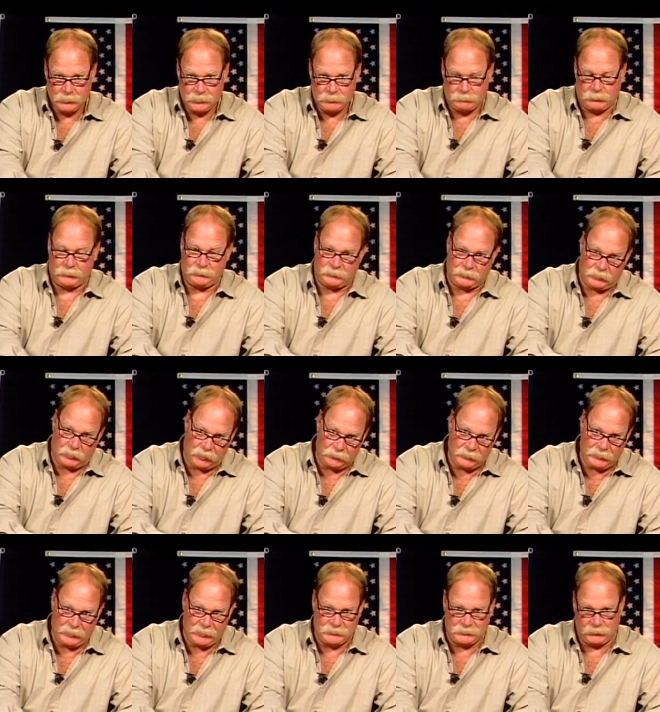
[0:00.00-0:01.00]
But the
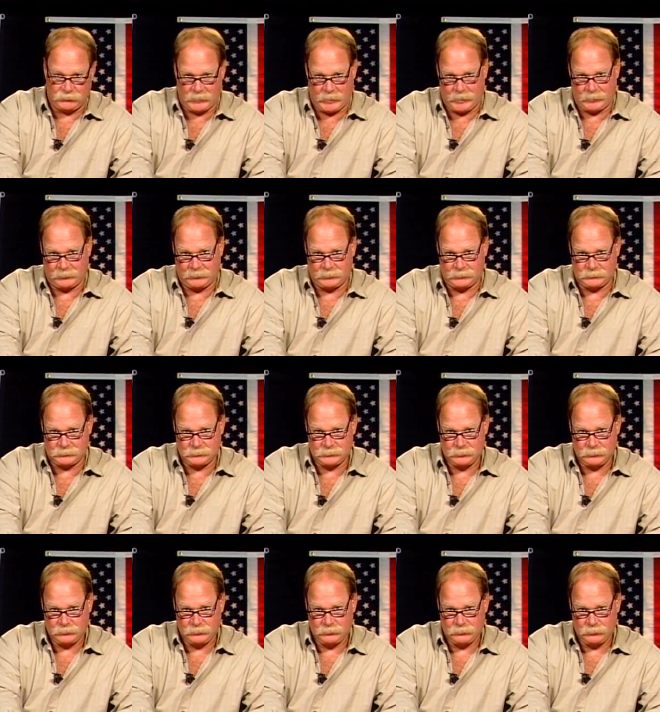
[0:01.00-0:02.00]
other end of that is
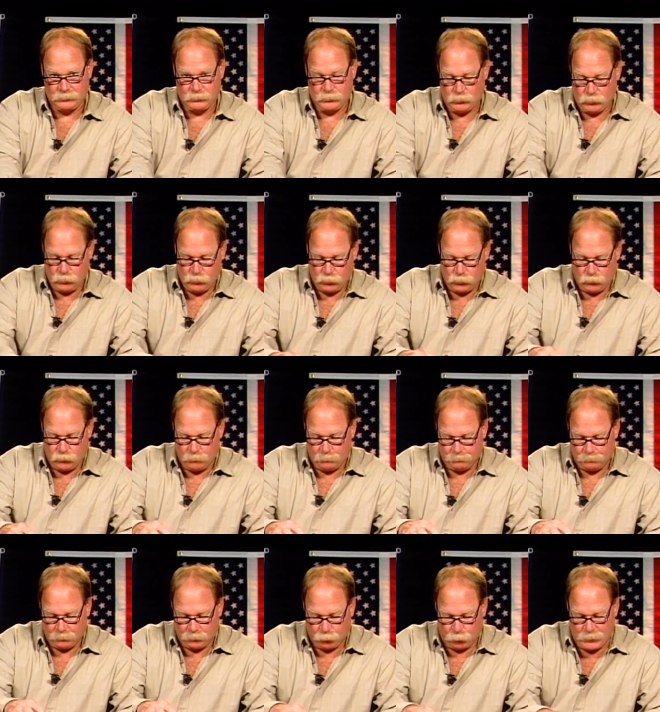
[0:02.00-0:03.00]

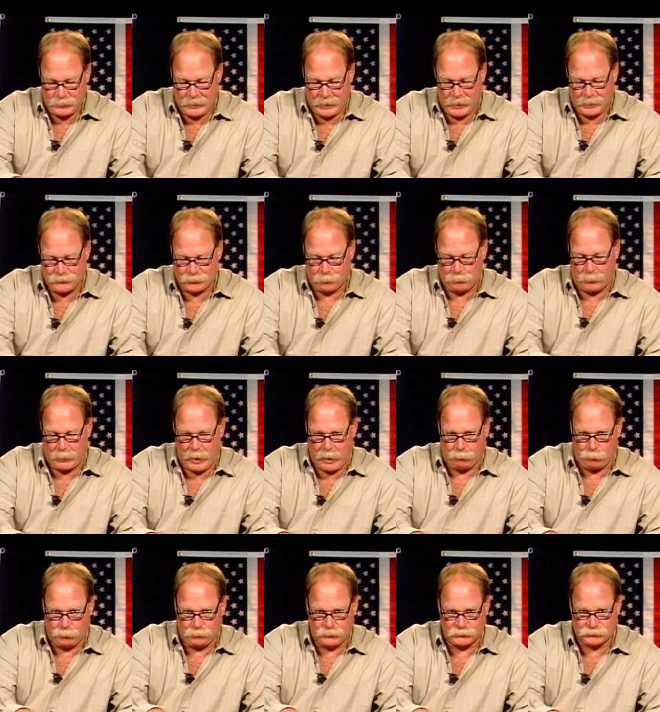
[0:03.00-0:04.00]
we had to
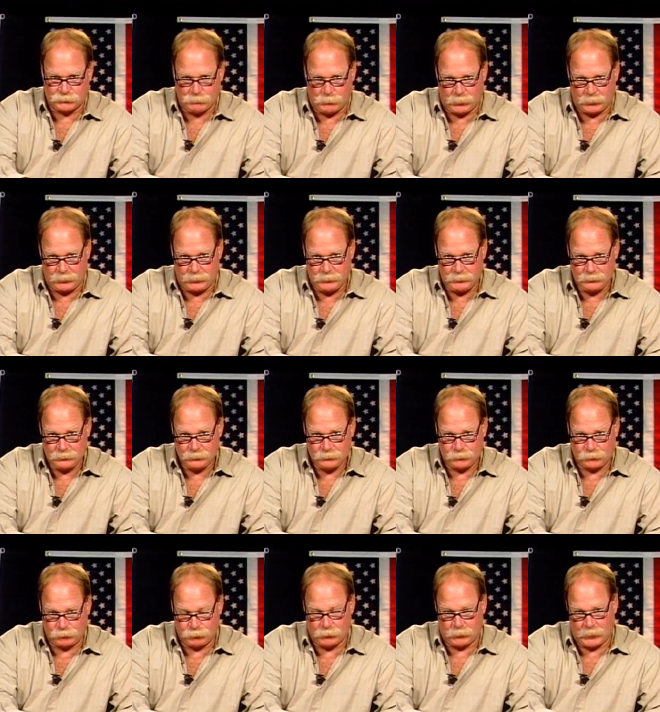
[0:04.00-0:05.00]
borrow this money
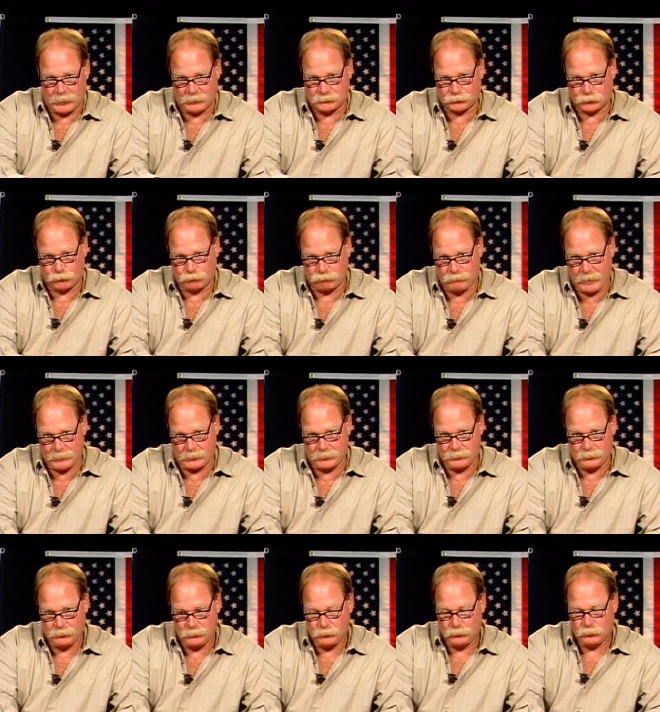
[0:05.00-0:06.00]
as
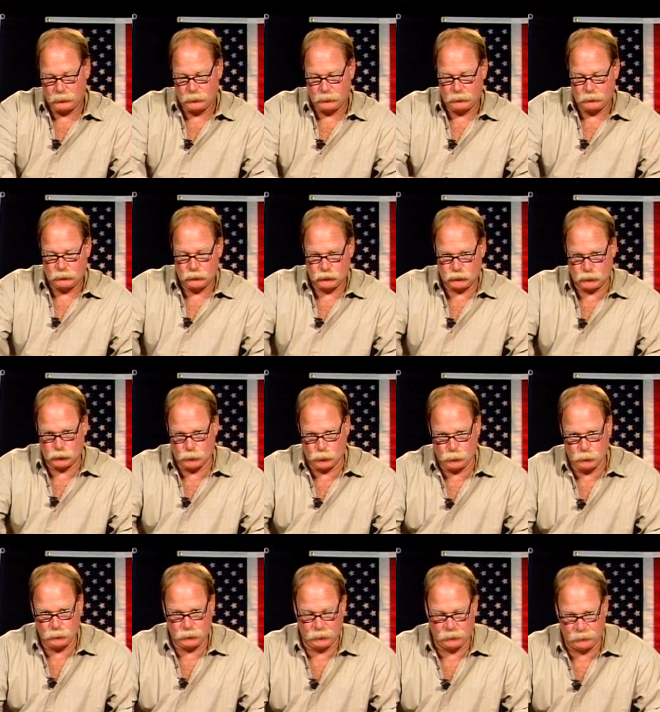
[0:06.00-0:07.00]
credit
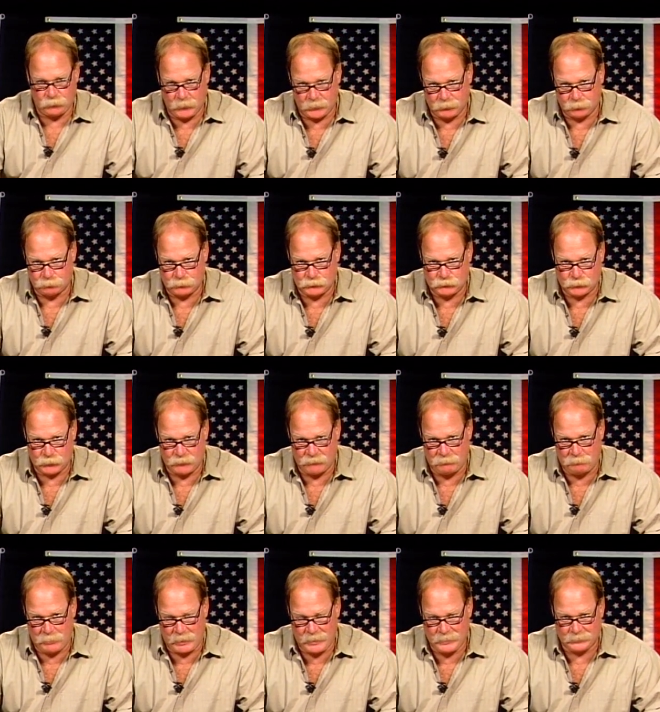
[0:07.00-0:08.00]
to the Federal
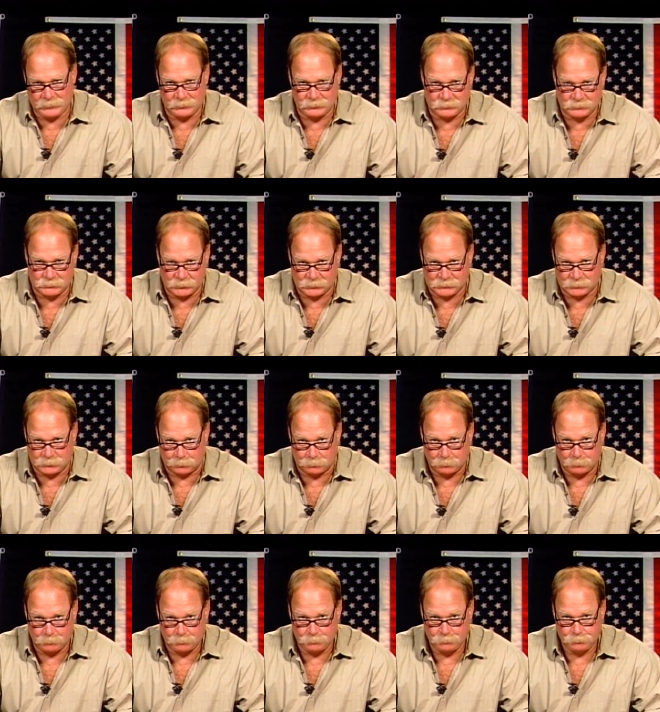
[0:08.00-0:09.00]
Reserve banking system.
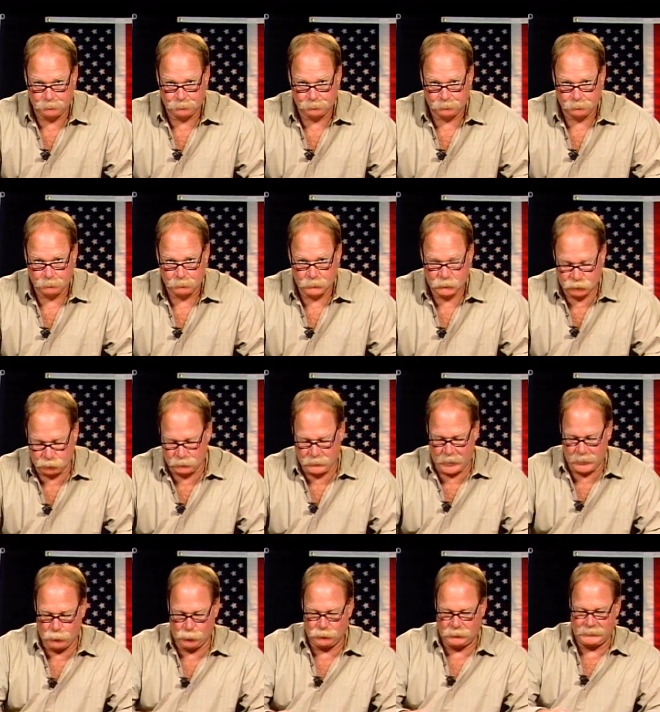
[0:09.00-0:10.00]
So
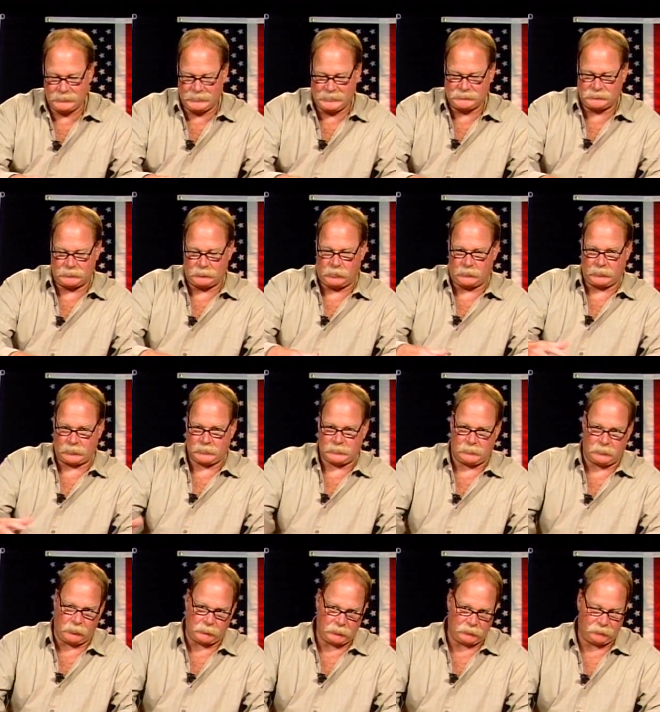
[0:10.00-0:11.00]
not only is it
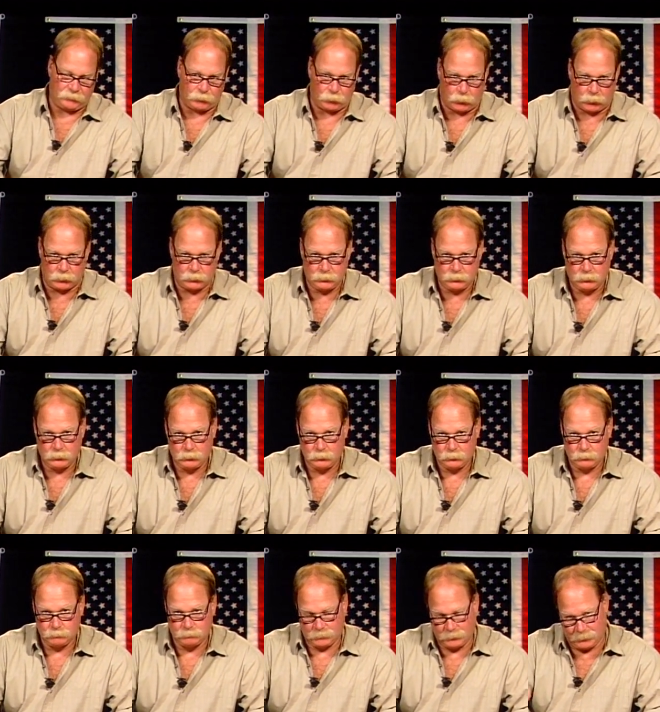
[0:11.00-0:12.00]
unaccounted for
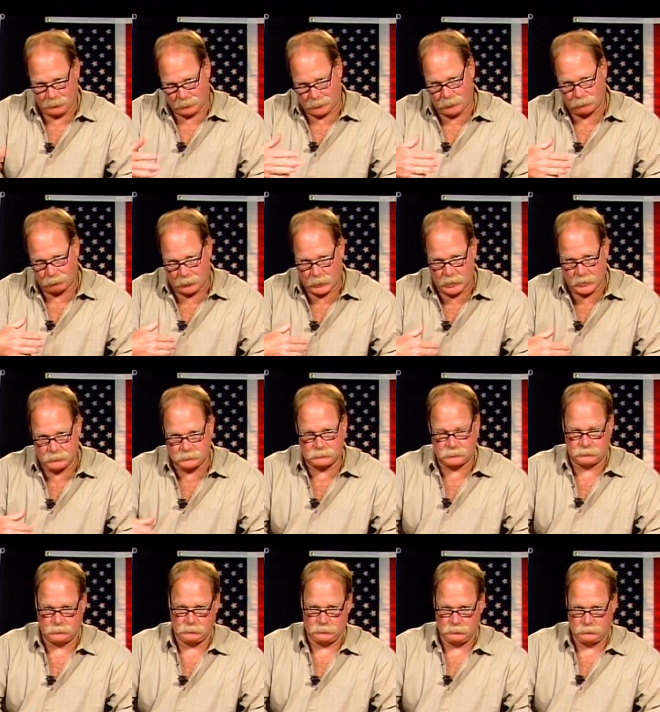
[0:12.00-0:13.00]
in our
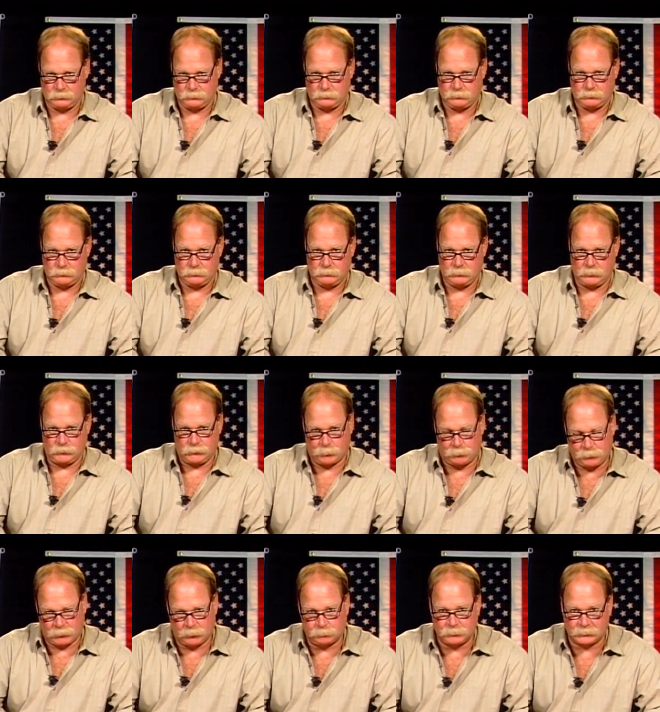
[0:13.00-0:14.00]
eyes, in the
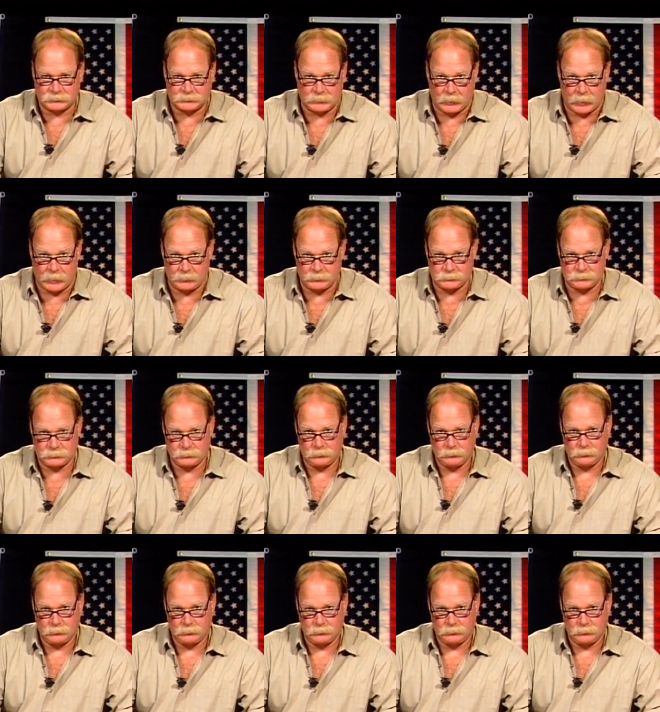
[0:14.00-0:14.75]
public's eyes,